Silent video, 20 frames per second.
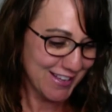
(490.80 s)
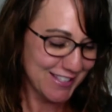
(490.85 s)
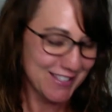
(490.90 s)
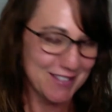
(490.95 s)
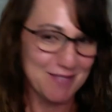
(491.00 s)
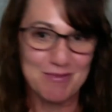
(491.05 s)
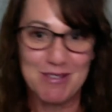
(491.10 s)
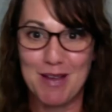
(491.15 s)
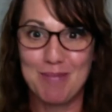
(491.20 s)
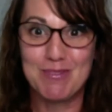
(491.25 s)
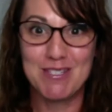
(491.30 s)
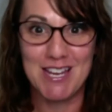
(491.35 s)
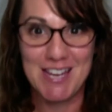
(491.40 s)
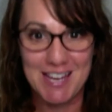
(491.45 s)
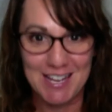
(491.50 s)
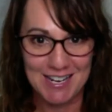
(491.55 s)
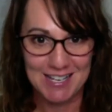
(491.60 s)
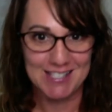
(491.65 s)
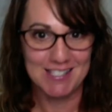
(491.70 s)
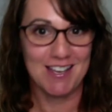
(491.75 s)
Sometimes I
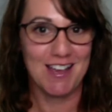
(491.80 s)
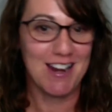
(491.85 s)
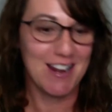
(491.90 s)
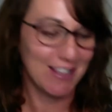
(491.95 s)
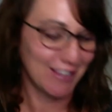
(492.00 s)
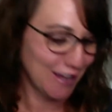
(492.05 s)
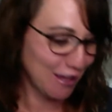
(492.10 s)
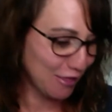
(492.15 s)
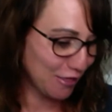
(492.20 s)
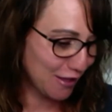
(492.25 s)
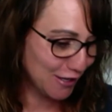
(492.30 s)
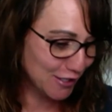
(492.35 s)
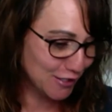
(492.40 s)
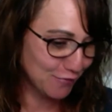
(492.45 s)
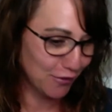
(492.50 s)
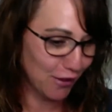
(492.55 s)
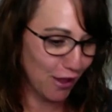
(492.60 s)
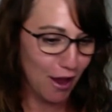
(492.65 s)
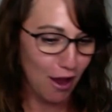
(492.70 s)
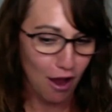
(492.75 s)
get excited, like things
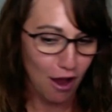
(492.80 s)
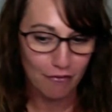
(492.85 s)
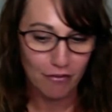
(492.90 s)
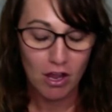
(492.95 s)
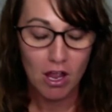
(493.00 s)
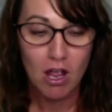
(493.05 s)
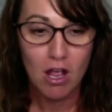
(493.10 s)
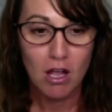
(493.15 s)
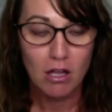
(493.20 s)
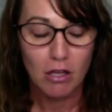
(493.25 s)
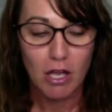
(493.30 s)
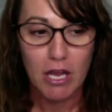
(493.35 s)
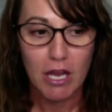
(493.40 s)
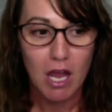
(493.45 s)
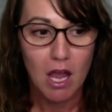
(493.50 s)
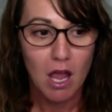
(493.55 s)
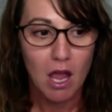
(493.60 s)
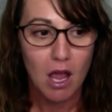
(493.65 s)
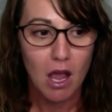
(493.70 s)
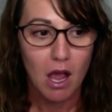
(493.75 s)
fly off.
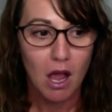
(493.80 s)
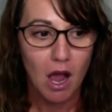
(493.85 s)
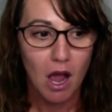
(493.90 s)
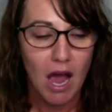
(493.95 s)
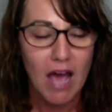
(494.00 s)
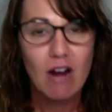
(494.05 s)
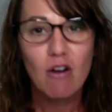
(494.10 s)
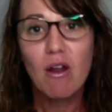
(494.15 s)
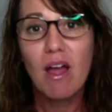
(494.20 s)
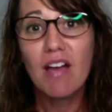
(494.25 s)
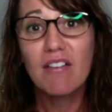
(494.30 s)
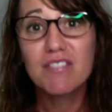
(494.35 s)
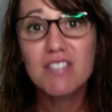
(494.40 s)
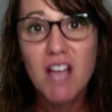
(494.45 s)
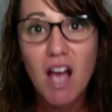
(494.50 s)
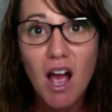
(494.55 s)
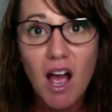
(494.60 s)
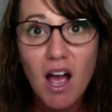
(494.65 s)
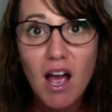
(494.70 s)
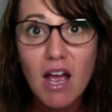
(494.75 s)
Like, I don't have
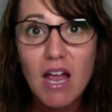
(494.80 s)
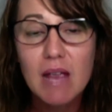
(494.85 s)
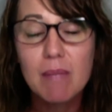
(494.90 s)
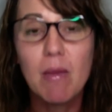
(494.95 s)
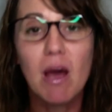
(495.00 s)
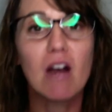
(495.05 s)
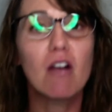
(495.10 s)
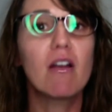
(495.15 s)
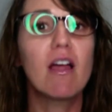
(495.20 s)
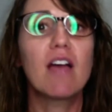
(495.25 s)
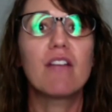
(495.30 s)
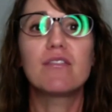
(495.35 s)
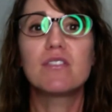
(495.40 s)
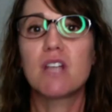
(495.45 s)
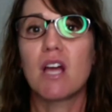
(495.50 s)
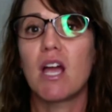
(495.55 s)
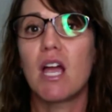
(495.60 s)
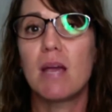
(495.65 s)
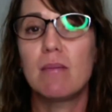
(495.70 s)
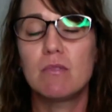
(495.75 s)
time. I don't have
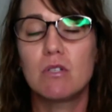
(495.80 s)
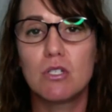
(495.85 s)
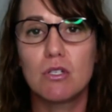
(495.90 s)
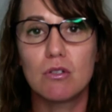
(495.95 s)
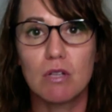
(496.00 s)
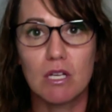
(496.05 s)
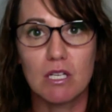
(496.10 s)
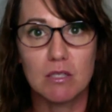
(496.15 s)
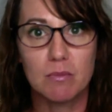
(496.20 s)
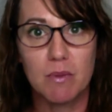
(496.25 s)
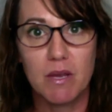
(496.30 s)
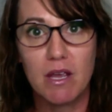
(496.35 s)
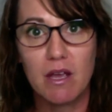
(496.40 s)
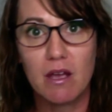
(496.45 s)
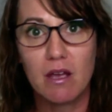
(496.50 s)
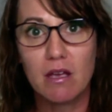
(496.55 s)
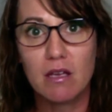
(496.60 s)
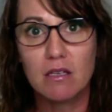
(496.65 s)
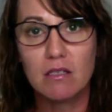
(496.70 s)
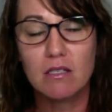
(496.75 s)
time to do this
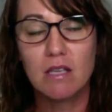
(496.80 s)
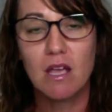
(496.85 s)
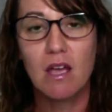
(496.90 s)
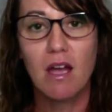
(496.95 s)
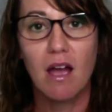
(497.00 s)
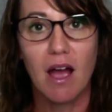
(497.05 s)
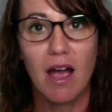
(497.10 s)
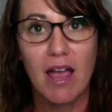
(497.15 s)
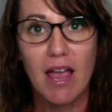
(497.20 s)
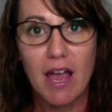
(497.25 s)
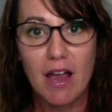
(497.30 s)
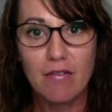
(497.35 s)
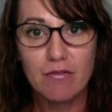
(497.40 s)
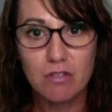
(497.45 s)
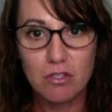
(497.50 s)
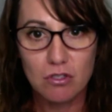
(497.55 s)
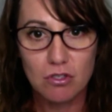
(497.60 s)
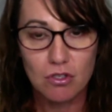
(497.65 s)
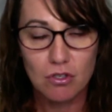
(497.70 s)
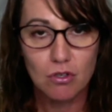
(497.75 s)
because I have
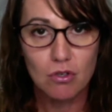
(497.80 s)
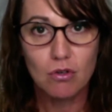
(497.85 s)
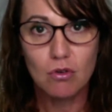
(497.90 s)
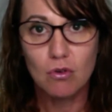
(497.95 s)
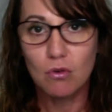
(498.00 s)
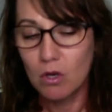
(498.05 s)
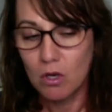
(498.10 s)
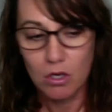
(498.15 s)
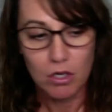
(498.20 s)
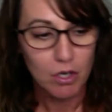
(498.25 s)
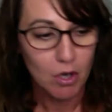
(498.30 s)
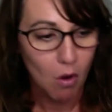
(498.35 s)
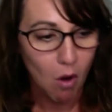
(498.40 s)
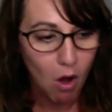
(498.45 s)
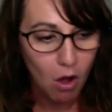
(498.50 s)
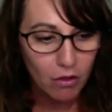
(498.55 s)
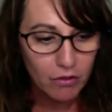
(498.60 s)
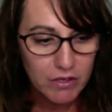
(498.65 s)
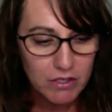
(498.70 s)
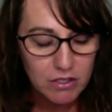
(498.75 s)
to do,
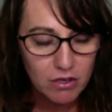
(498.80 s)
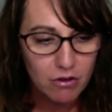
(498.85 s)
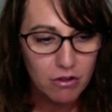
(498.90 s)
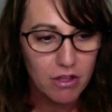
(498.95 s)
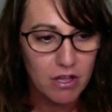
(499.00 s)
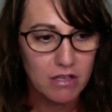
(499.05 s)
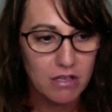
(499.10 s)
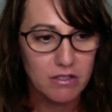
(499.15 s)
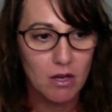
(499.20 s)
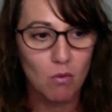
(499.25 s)
all these other things.